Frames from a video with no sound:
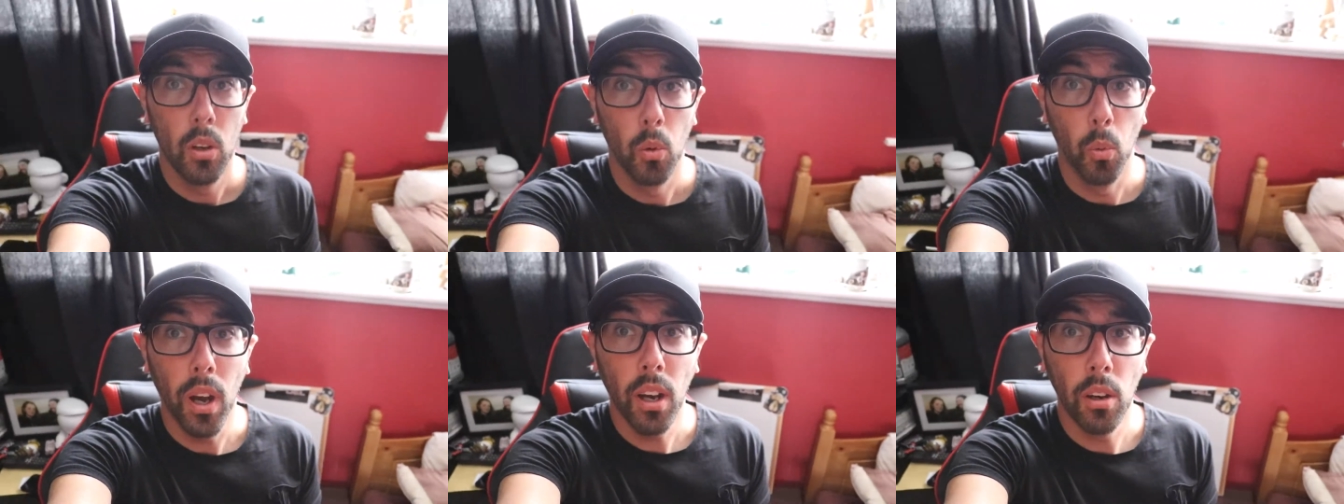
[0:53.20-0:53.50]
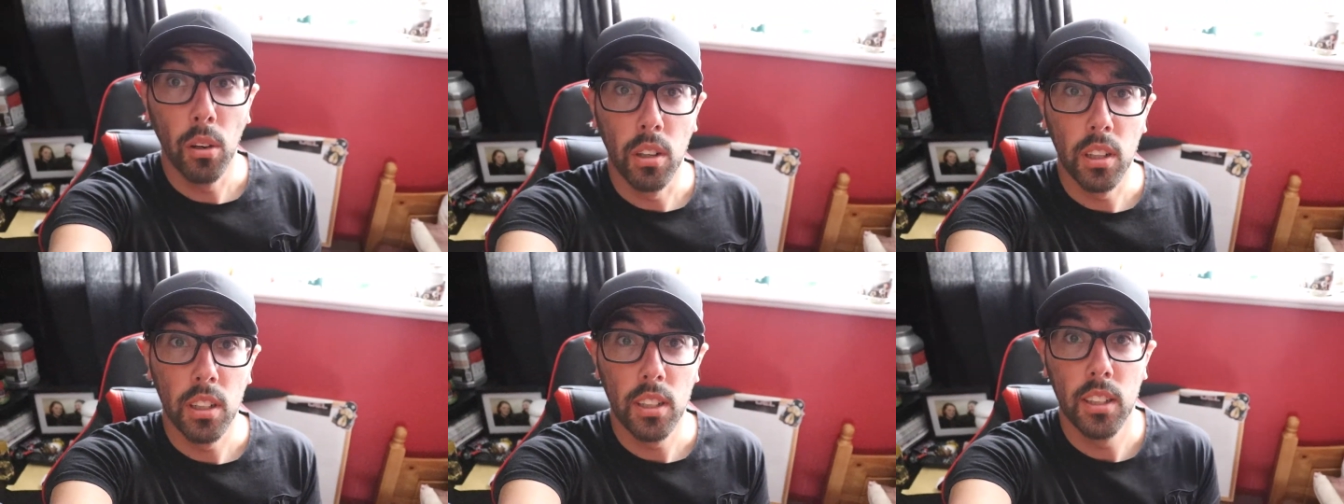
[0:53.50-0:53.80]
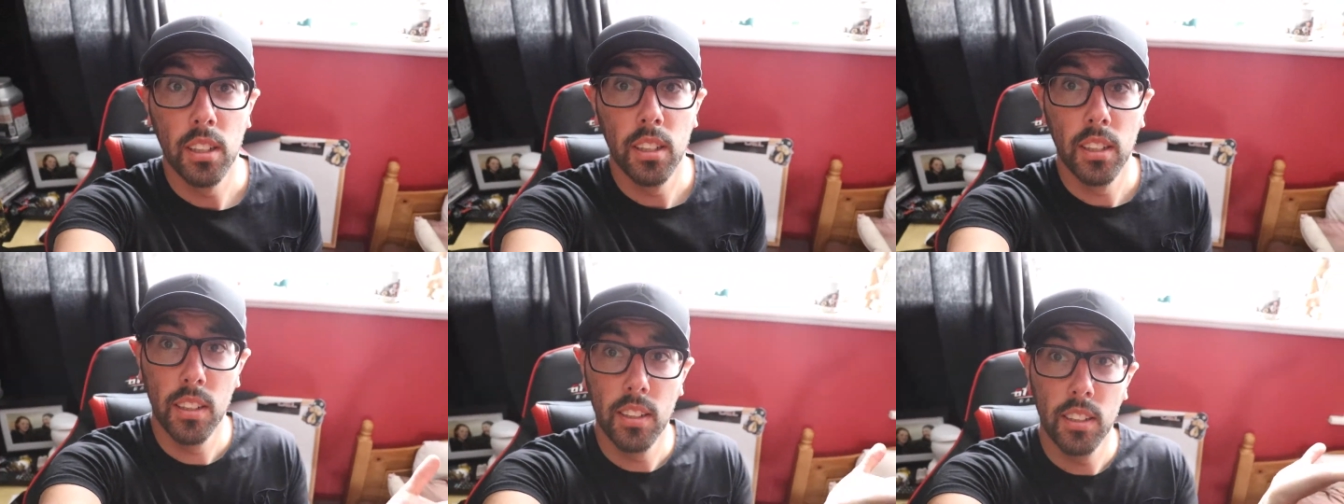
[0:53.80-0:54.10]
Well,
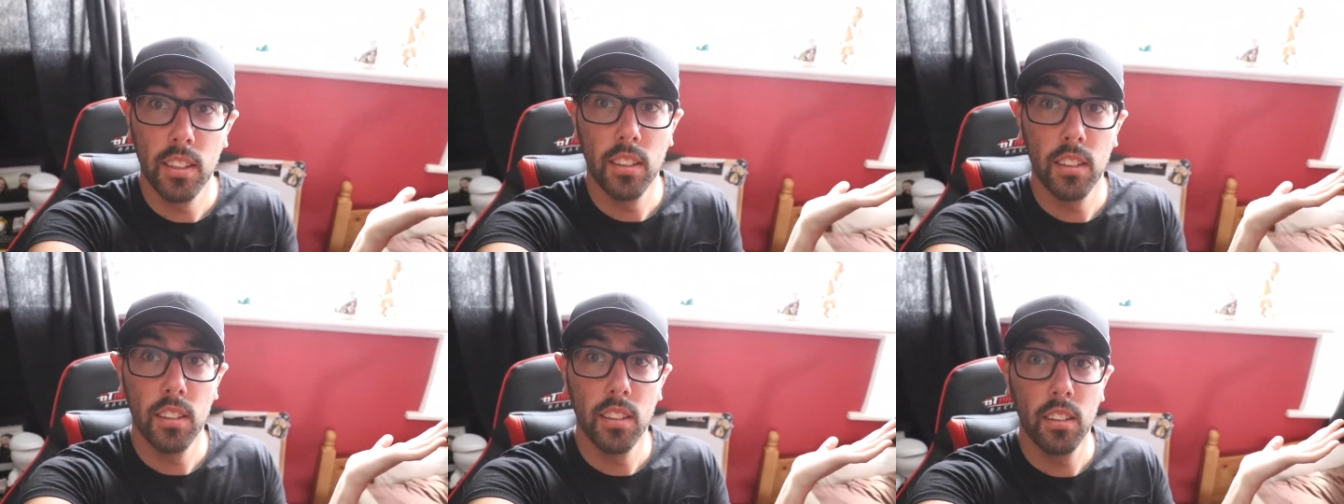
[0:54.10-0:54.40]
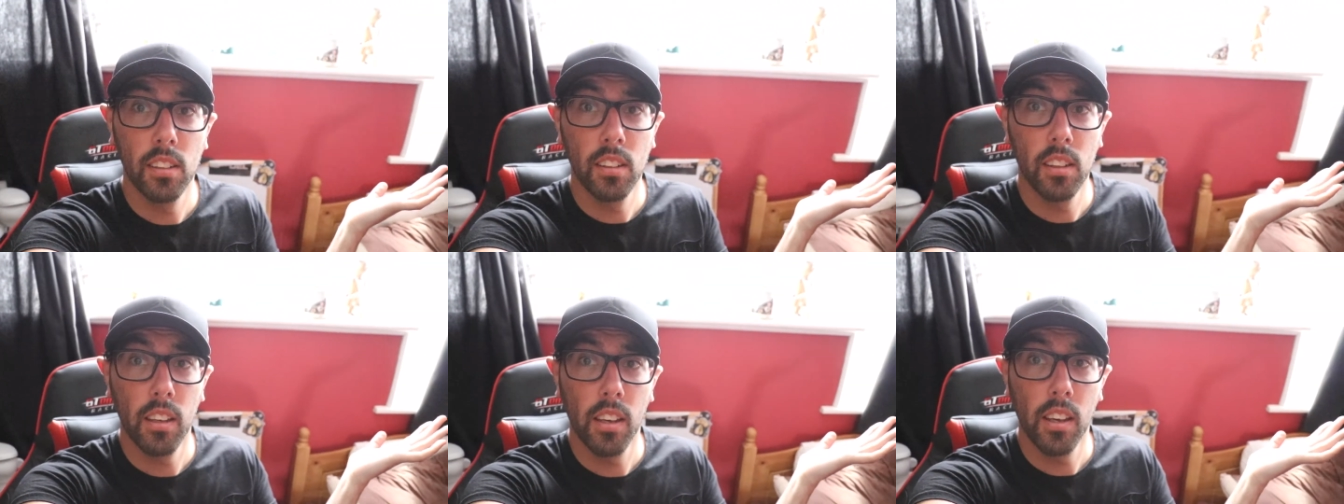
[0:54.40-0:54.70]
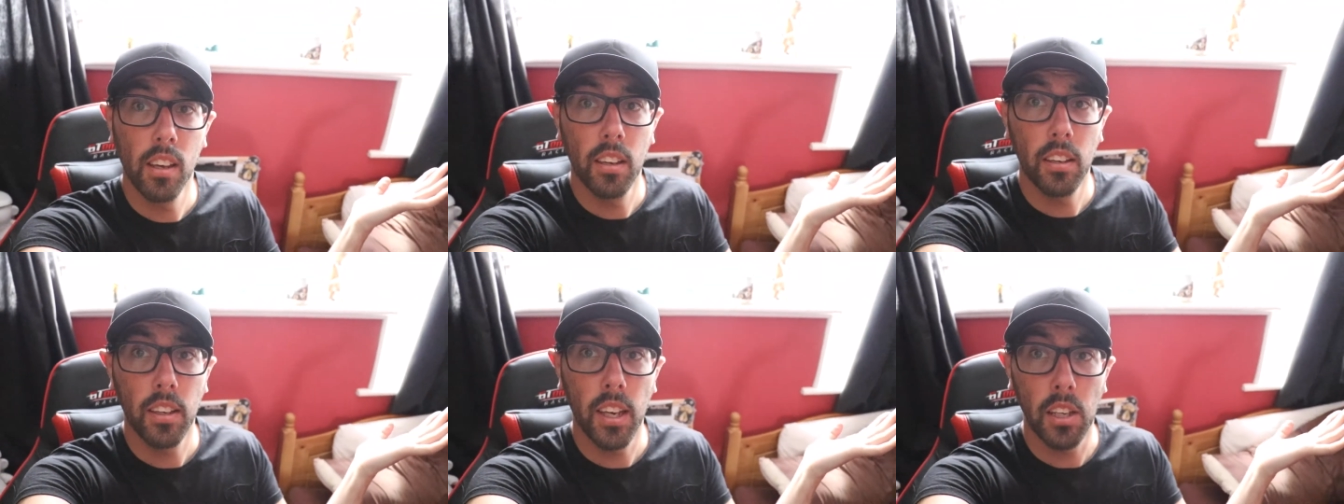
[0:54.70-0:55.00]

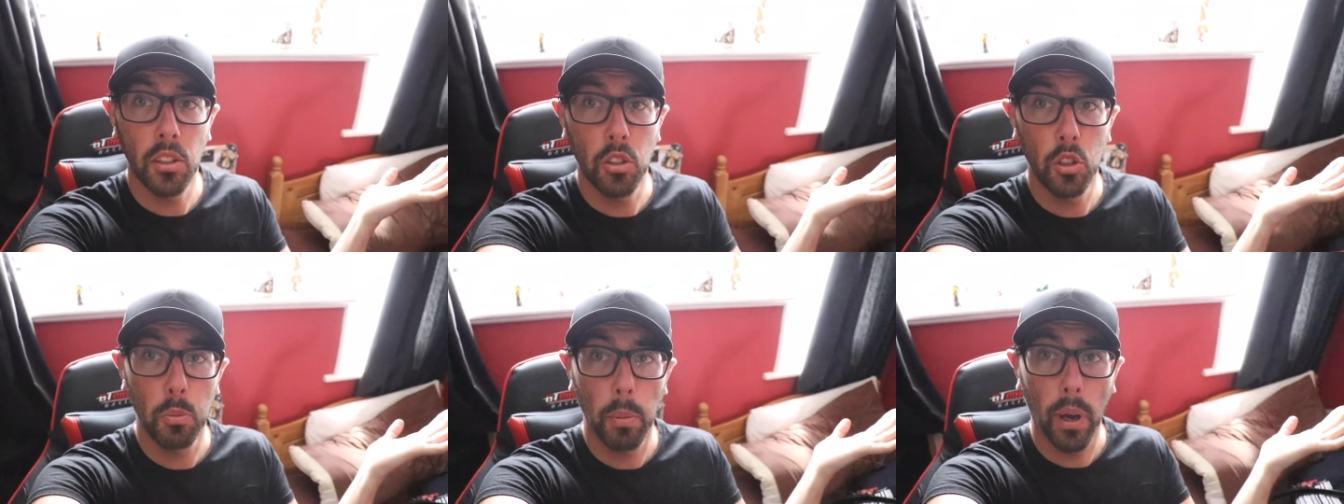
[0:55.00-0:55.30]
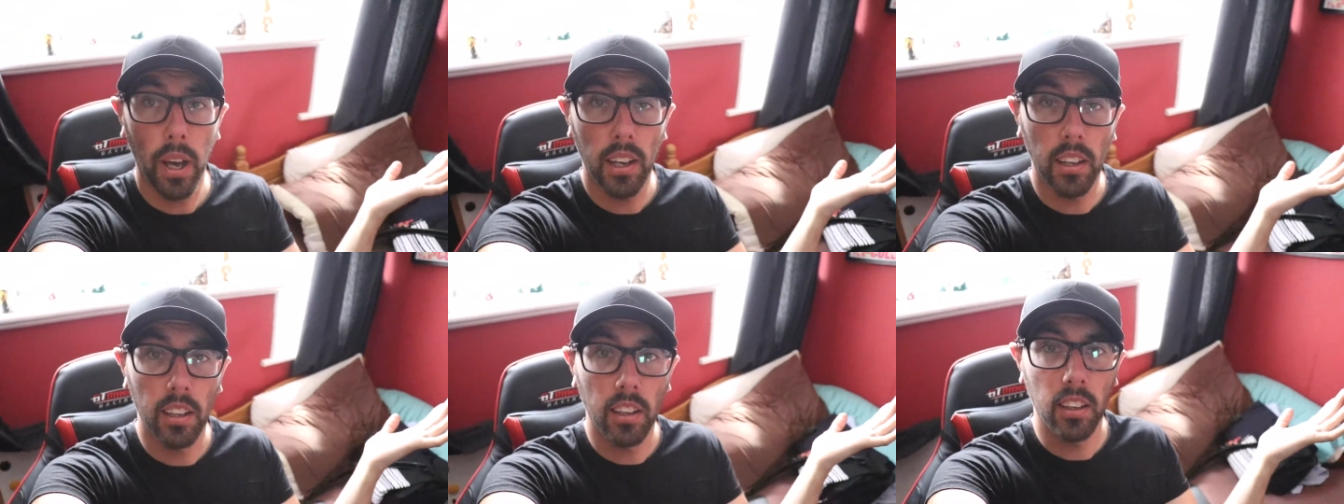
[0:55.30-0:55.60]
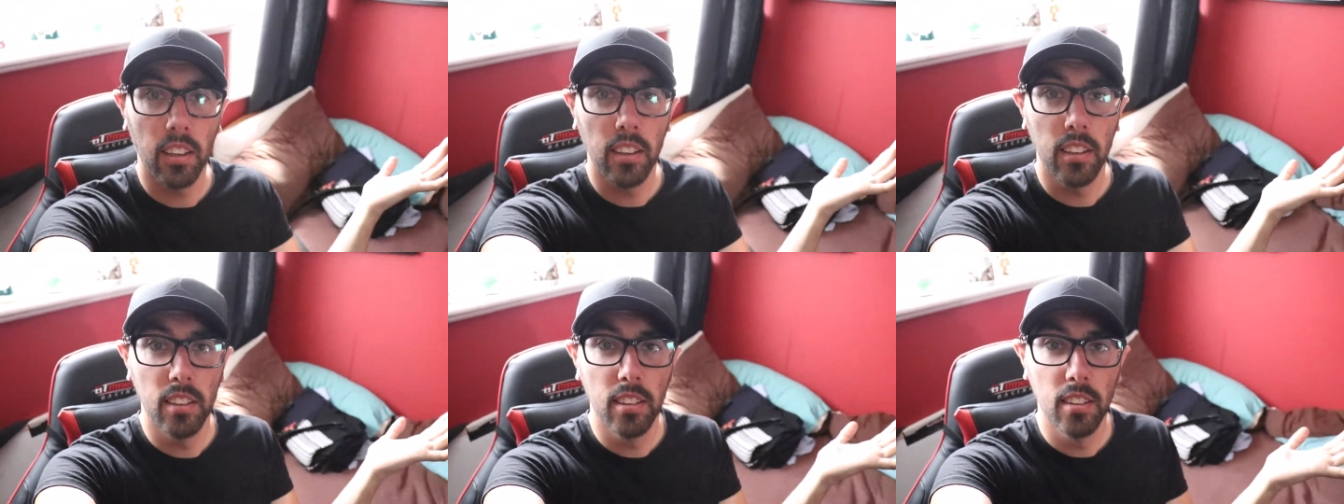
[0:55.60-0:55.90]
guess who's back?